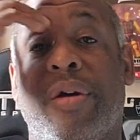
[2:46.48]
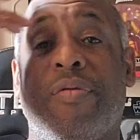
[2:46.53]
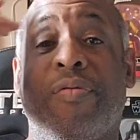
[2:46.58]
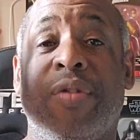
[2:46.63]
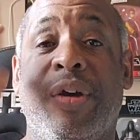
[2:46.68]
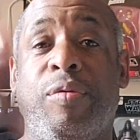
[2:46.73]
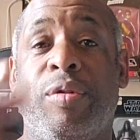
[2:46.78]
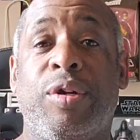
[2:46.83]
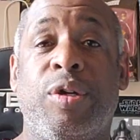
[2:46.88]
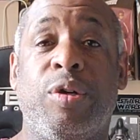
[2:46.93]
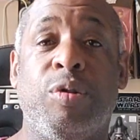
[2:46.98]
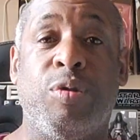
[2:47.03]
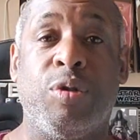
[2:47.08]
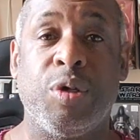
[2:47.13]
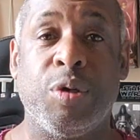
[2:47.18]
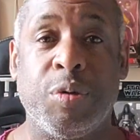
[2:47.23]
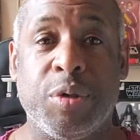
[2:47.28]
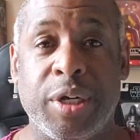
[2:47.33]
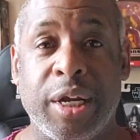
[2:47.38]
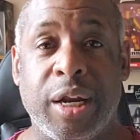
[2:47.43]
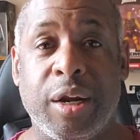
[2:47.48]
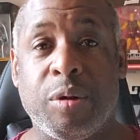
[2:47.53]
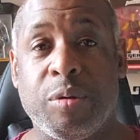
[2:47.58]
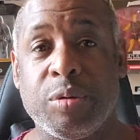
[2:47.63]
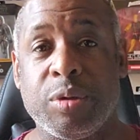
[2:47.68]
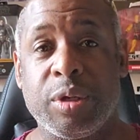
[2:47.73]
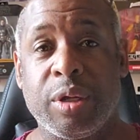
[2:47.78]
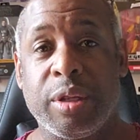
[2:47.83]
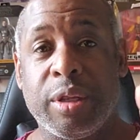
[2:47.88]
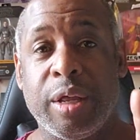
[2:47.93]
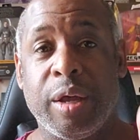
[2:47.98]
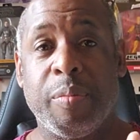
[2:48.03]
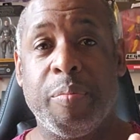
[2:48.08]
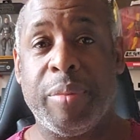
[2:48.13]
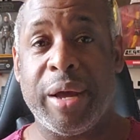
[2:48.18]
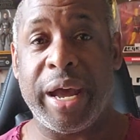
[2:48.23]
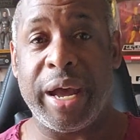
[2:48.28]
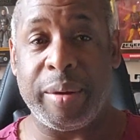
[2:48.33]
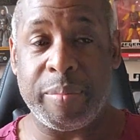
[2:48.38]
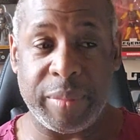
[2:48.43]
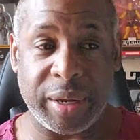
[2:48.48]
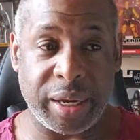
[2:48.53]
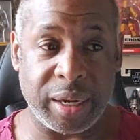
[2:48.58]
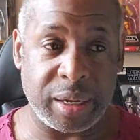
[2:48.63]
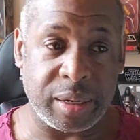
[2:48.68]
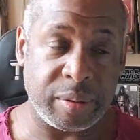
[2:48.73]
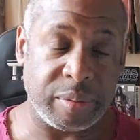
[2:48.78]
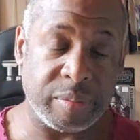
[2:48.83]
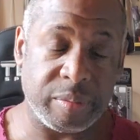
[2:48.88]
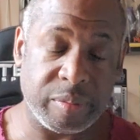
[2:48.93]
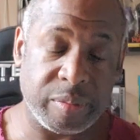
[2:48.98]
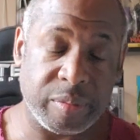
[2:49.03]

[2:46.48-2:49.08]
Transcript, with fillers: my favorite YouTube channels, The Batman,